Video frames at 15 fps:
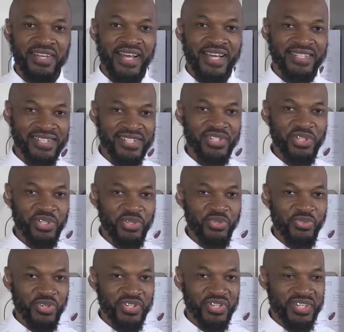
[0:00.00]
and this is a
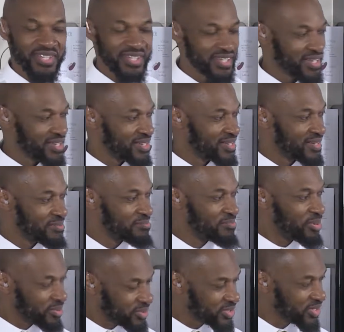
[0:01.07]
nutrition
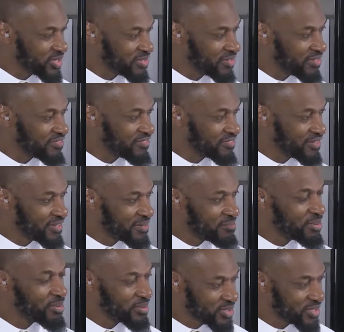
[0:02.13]
portion of
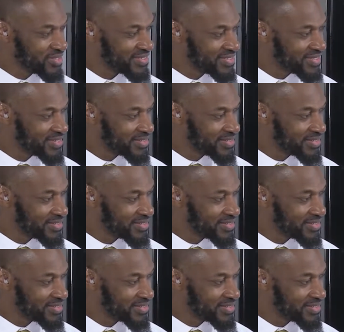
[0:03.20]
portions.